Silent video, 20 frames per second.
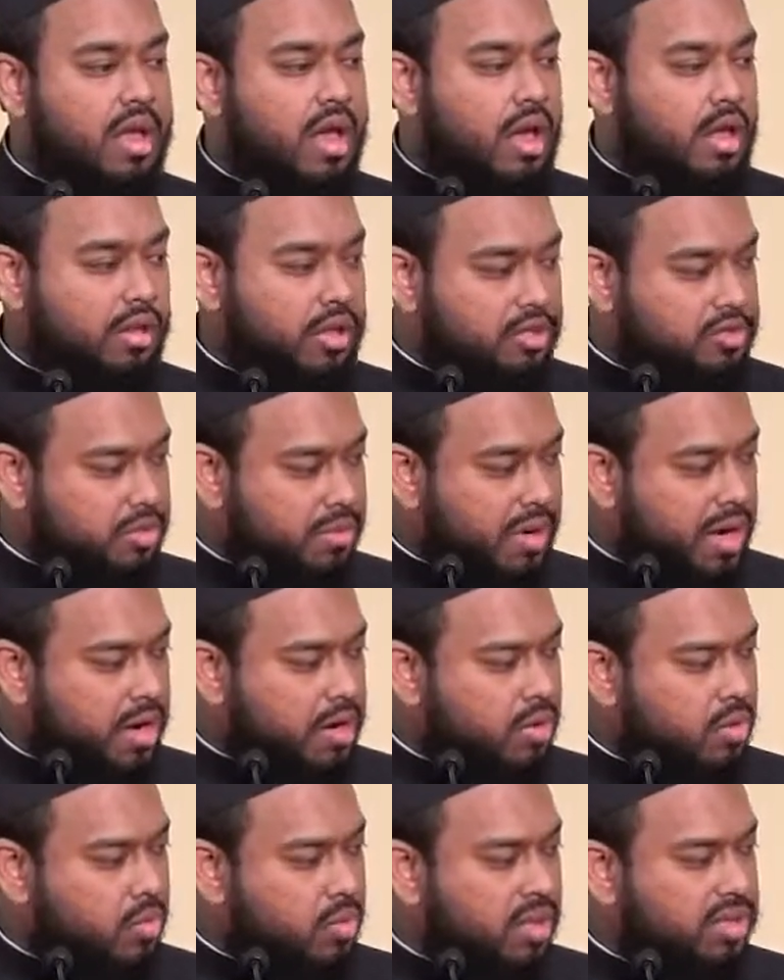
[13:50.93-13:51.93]
Allah
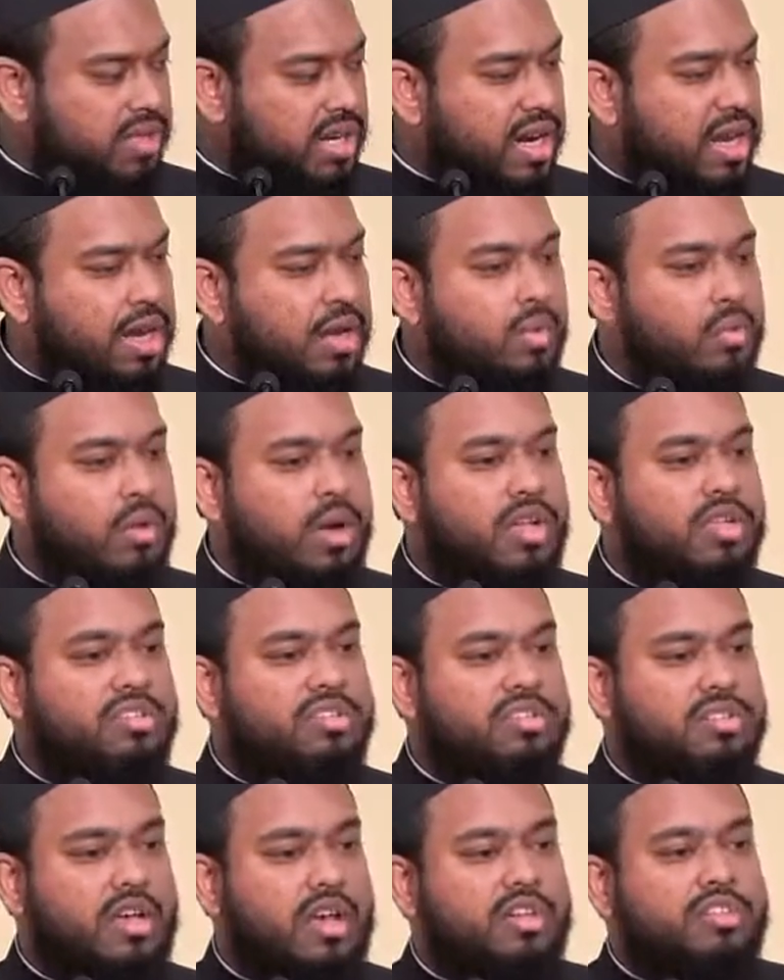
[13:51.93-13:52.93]
subhanahu wa ta'ala
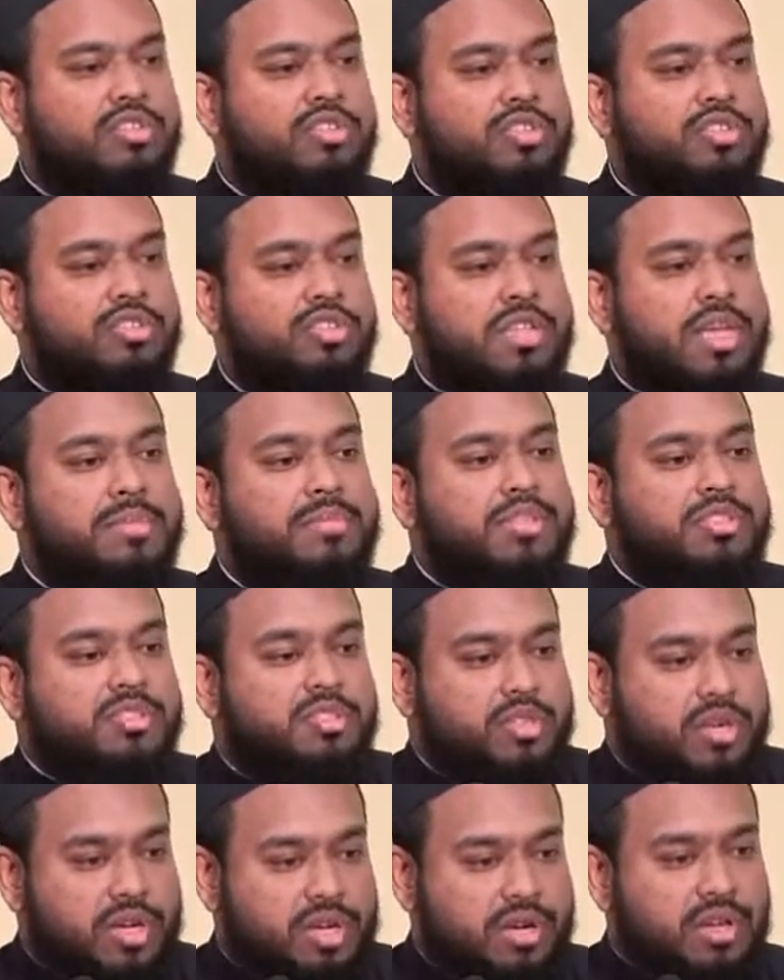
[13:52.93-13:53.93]
wants us to
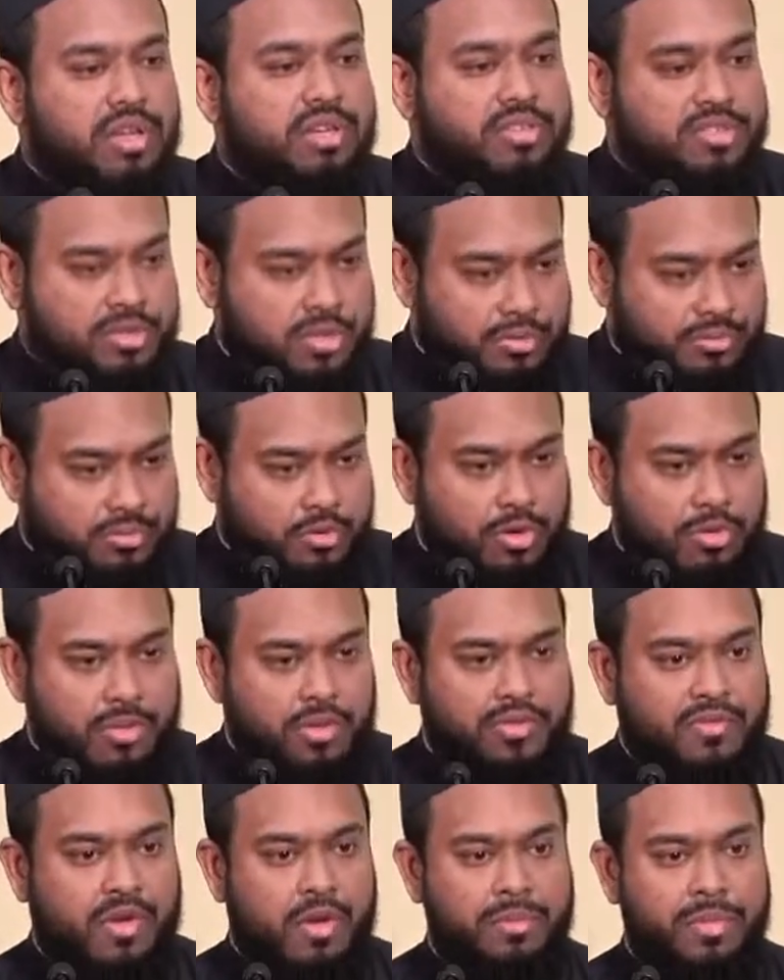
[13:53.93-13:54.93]
demonstrate some form
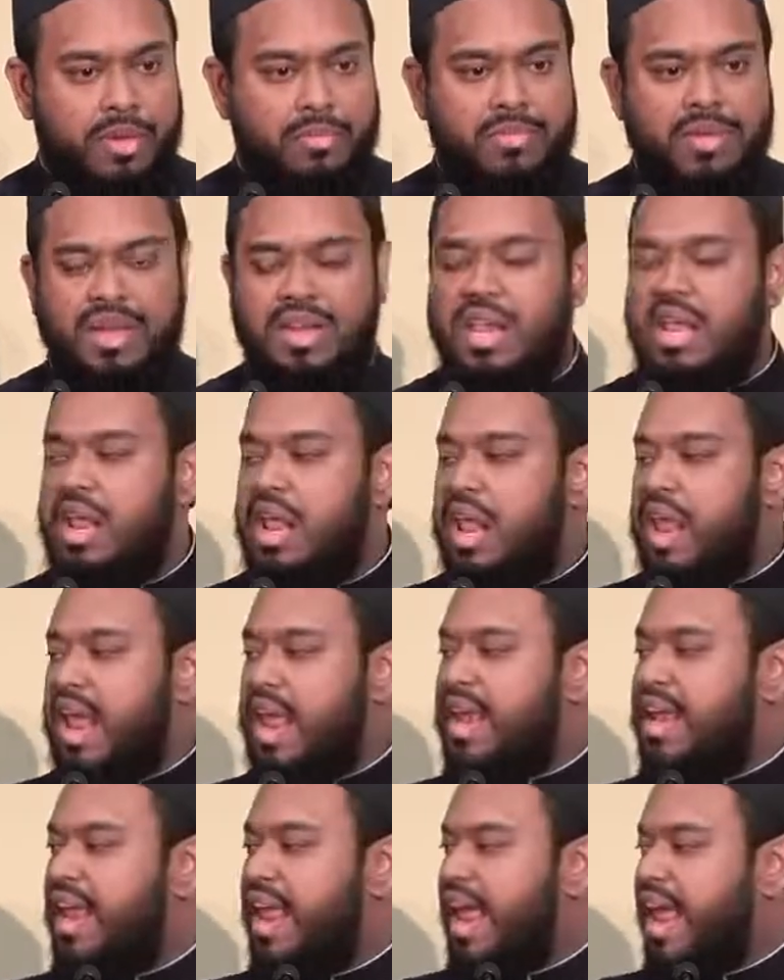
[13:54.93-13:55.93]
of commitment,
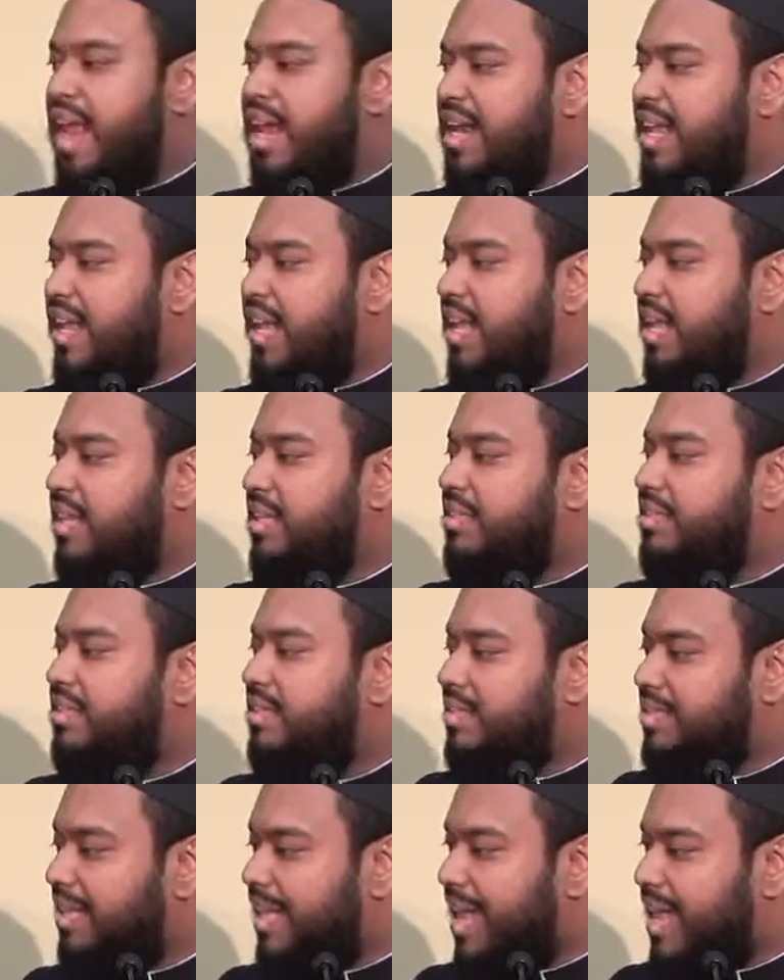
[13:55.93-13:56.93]
and any
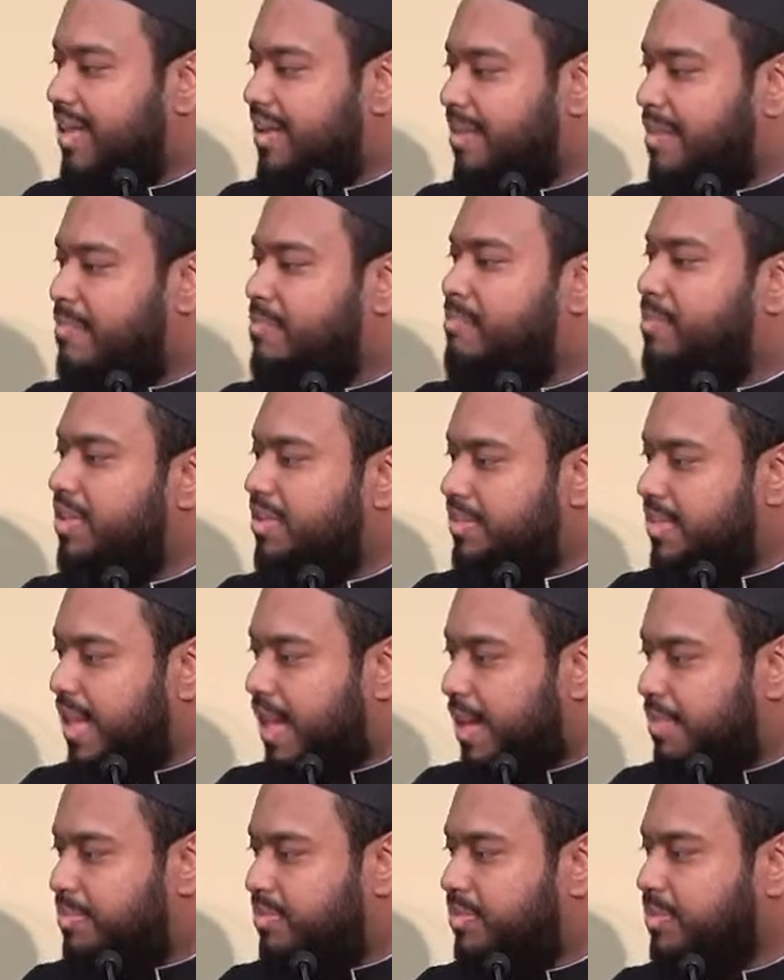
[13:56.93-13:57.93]
slight
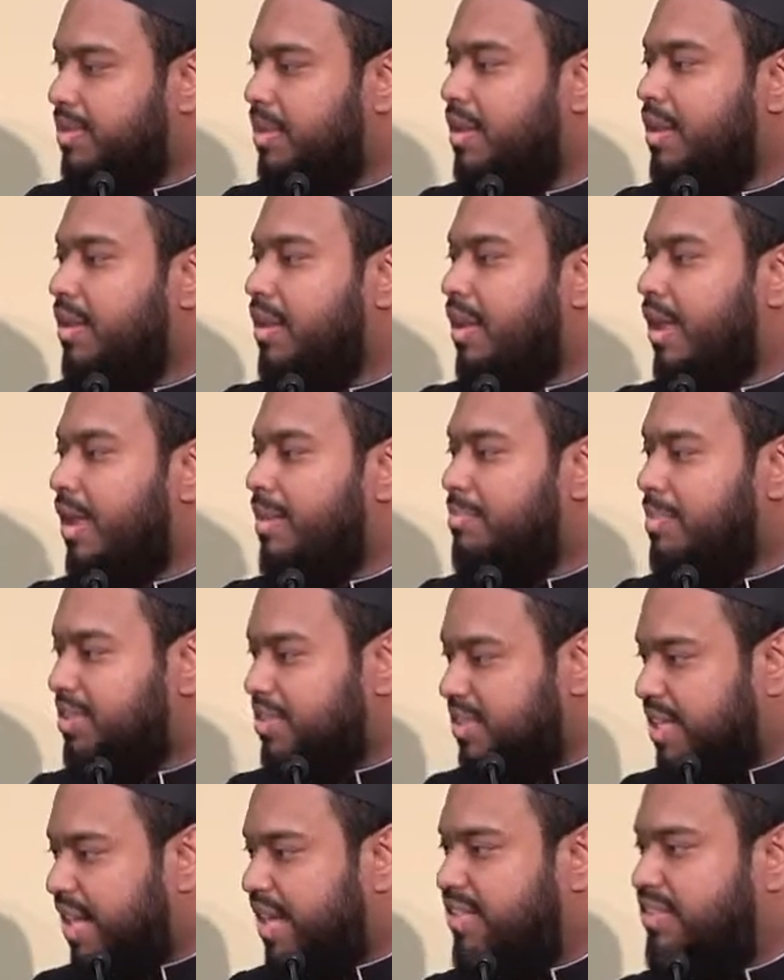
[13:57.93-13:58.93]
mishaps and
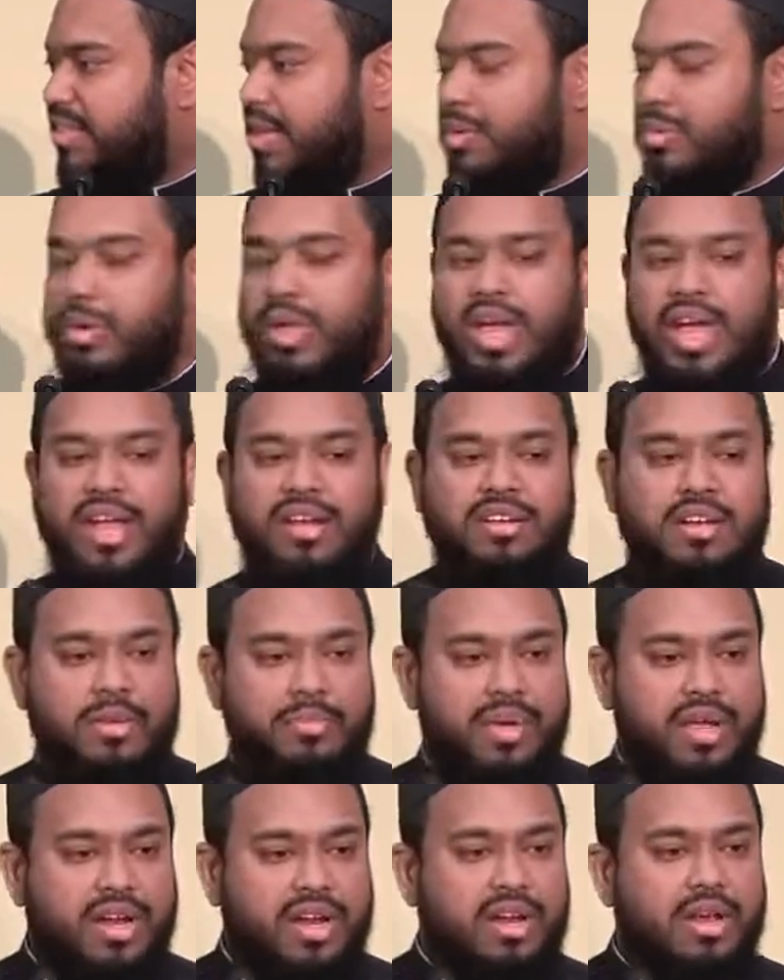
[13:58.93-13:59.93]
mistakes that we had
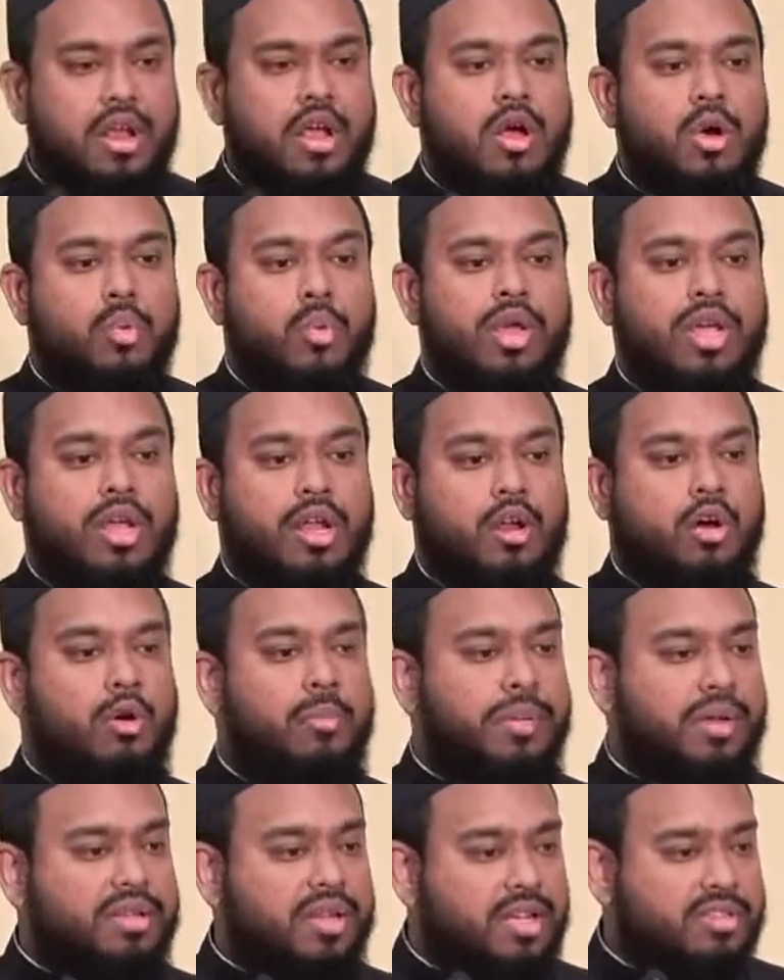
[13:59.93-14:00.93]
committed, we can
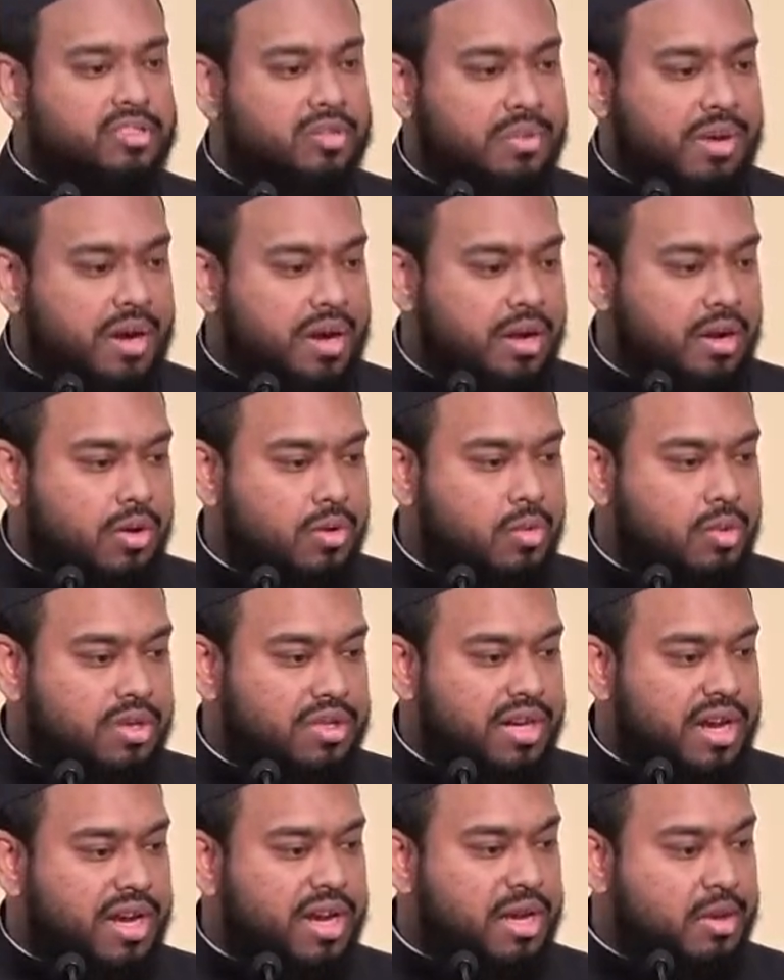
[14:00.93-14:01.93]
hope Allah subhanahu wa
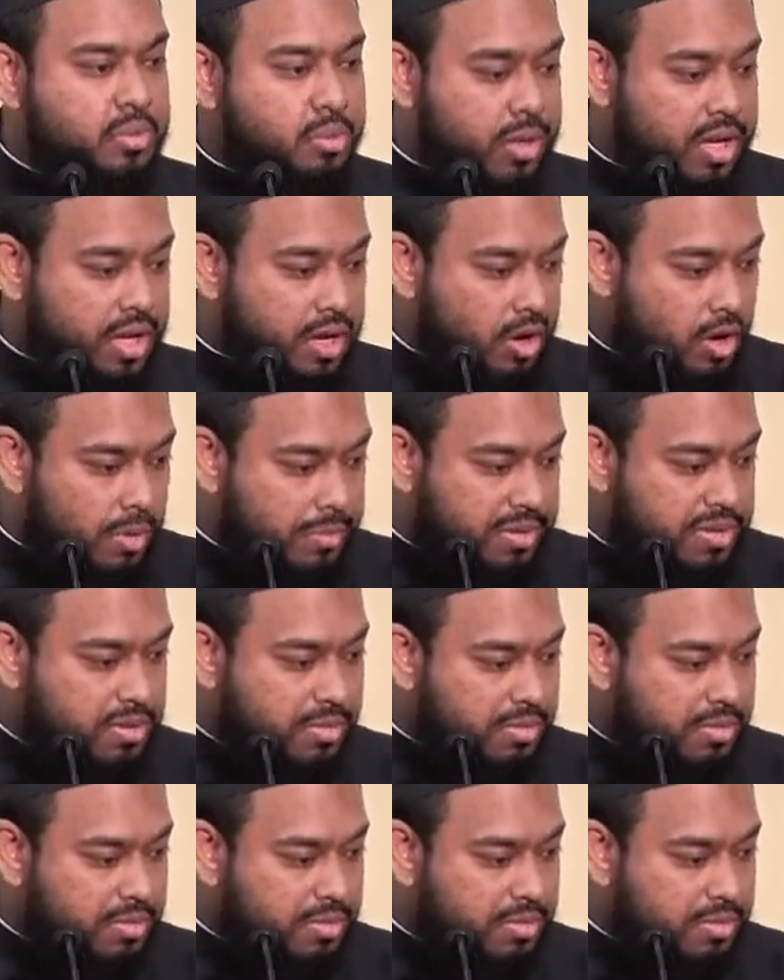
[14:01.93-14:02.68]
ta'ala, and we can hope in